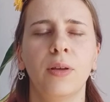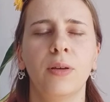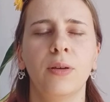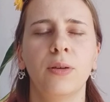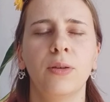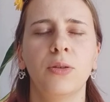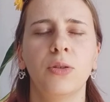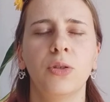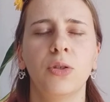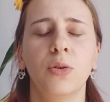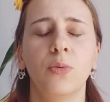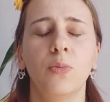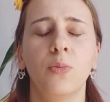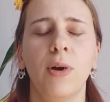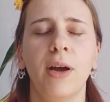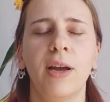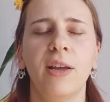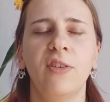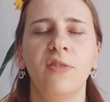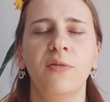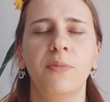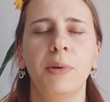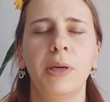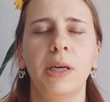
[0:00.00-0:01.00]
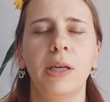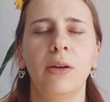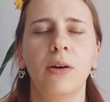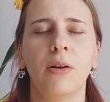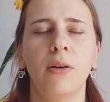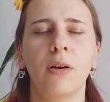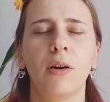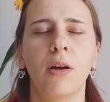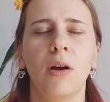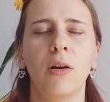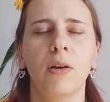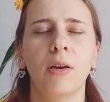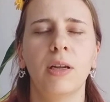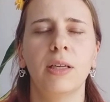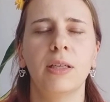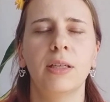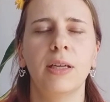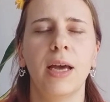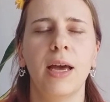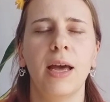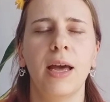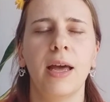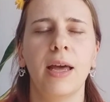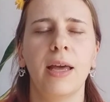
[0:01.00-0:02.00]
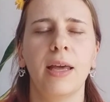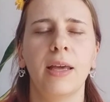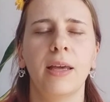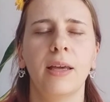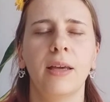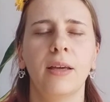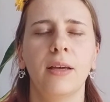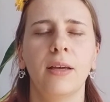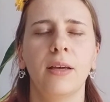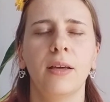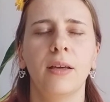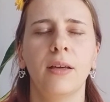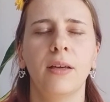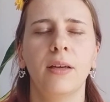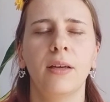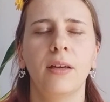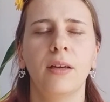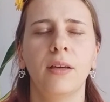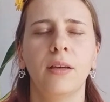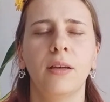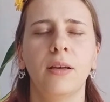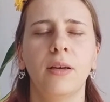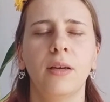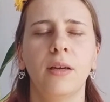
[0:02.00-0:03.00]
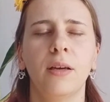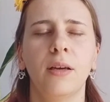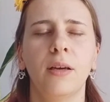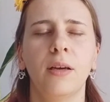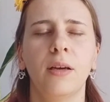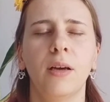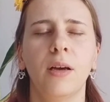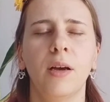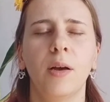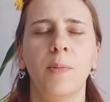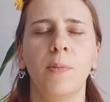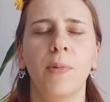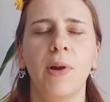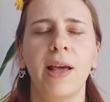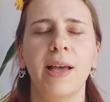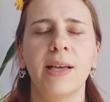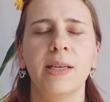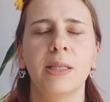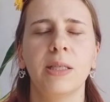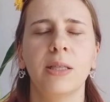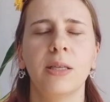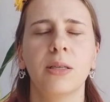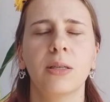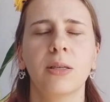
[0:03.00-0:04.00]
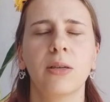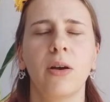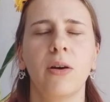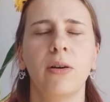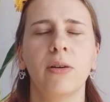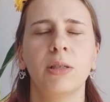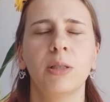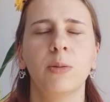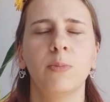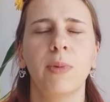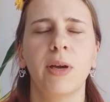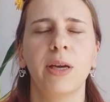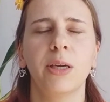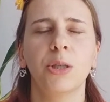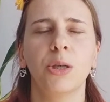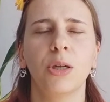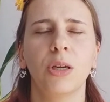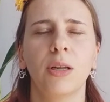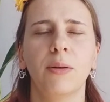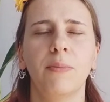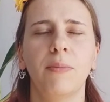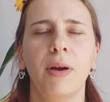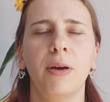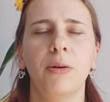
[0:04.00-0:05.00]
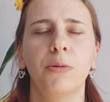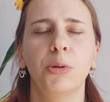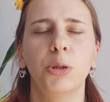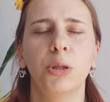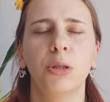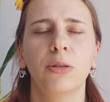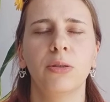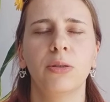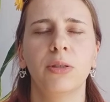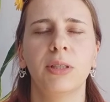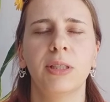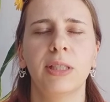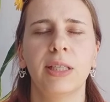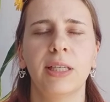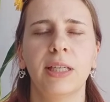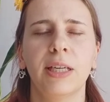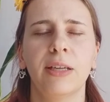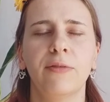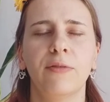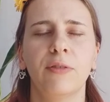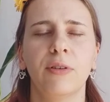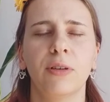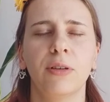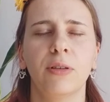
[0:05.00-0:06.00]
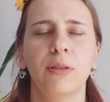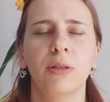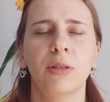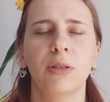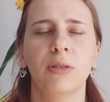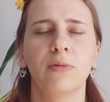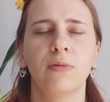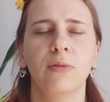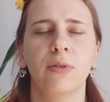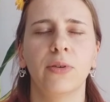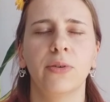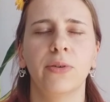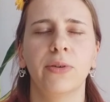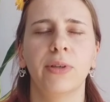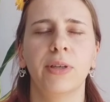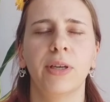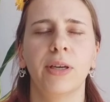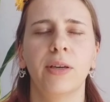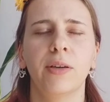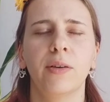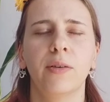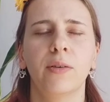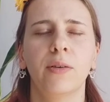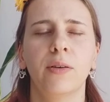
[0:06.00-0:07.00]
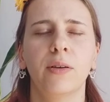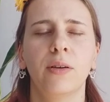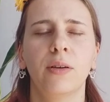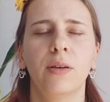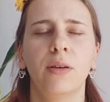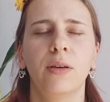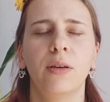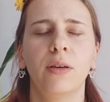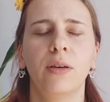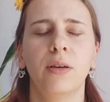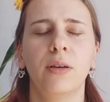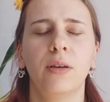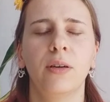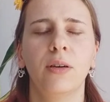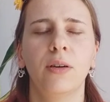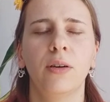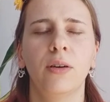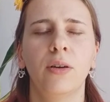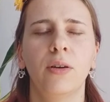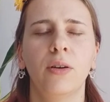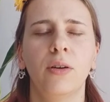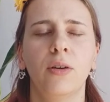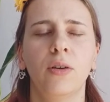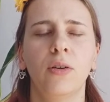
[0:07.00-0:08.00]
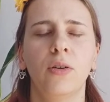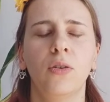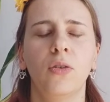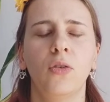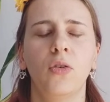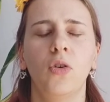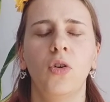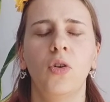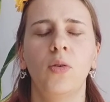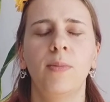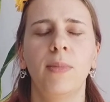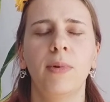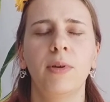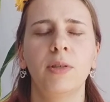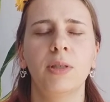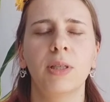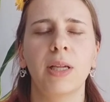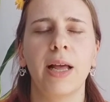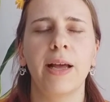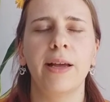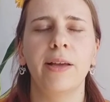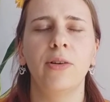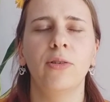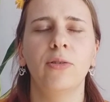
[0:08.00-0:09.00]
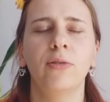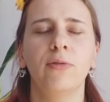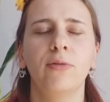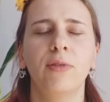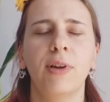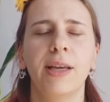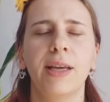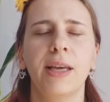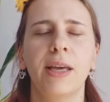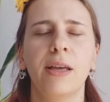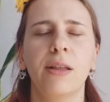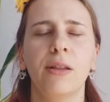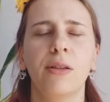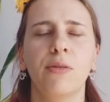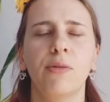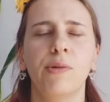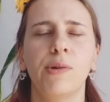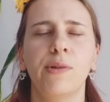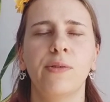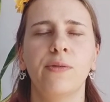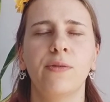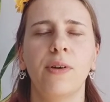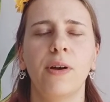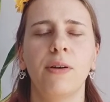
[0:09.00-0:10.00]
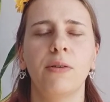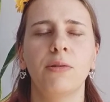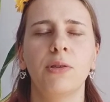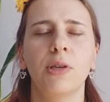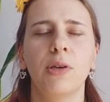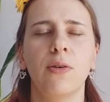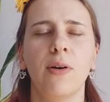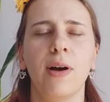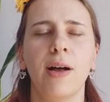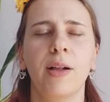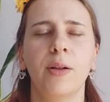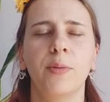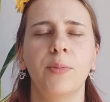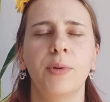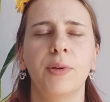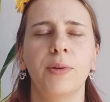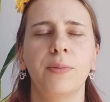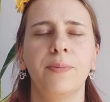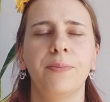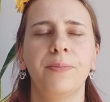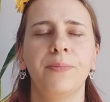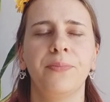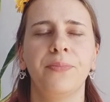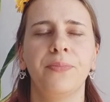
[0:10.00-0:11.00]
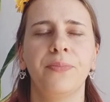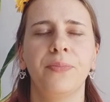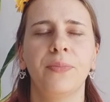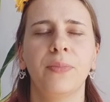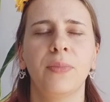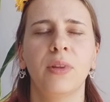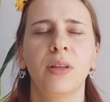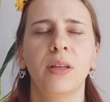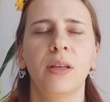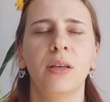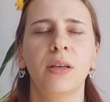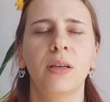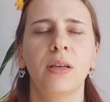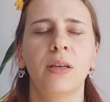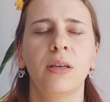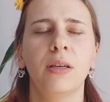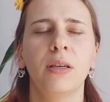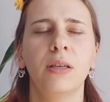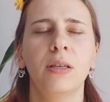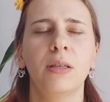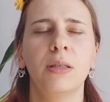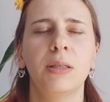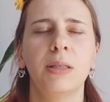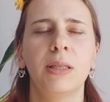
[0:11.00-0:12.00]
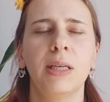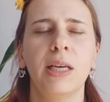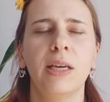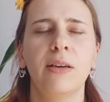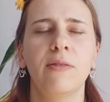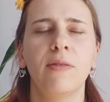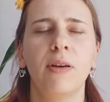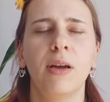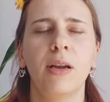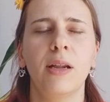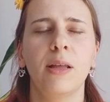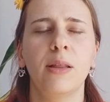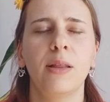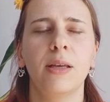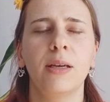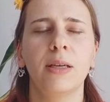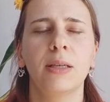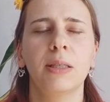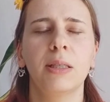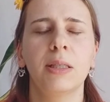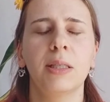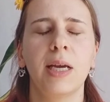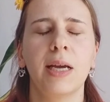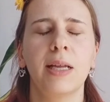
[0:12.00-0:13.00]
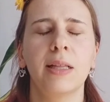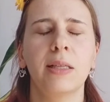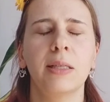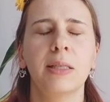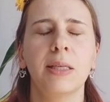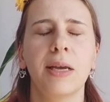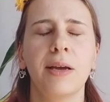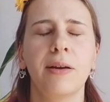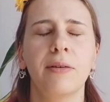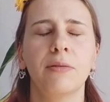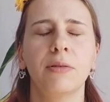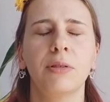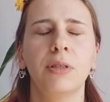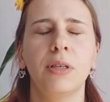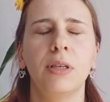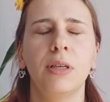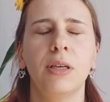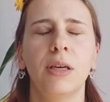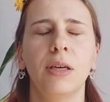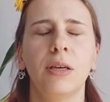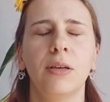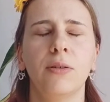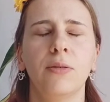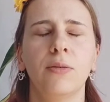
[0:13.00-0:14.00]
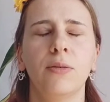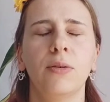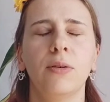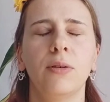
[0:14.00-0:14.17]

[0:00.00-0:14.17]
somewhere you've been on holiday, a place that's got a special emotional significance for you. Almost like you're flicking through a photo album. See if anything stands out to you.